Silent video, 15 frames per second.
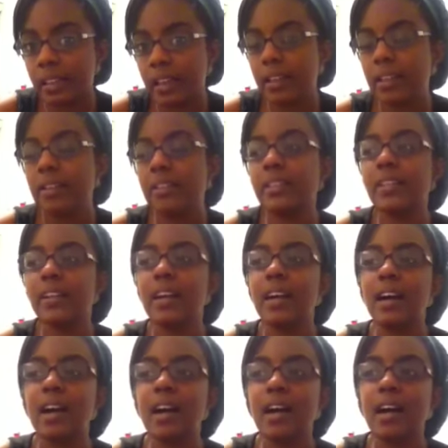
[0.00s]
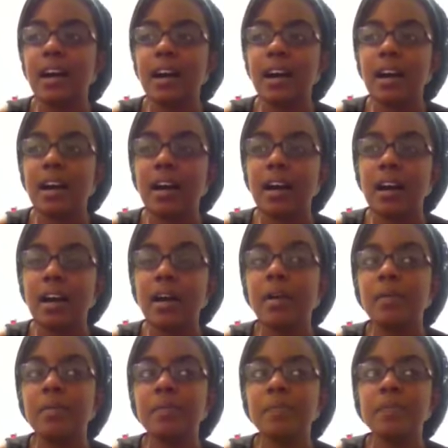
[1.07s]
I don't know.
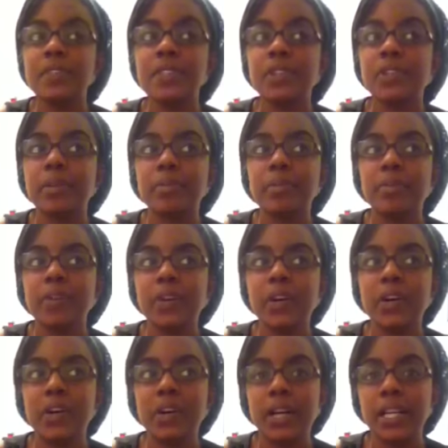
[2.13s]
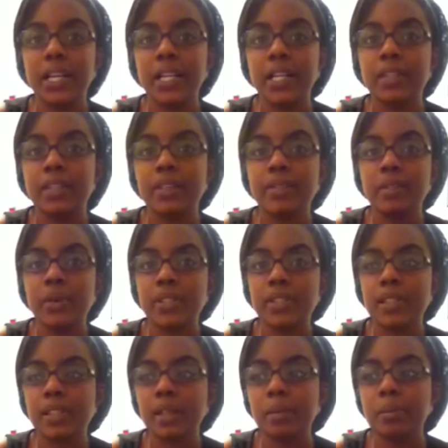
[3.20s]
Um, so then moving on, the voice
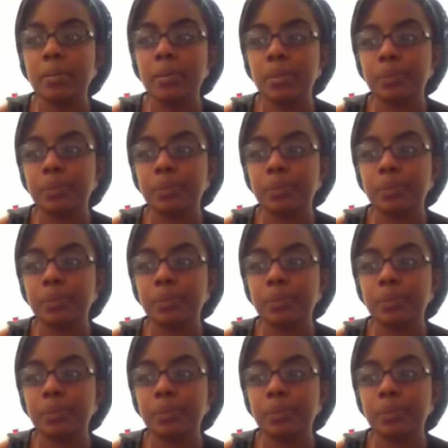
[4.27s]
clip.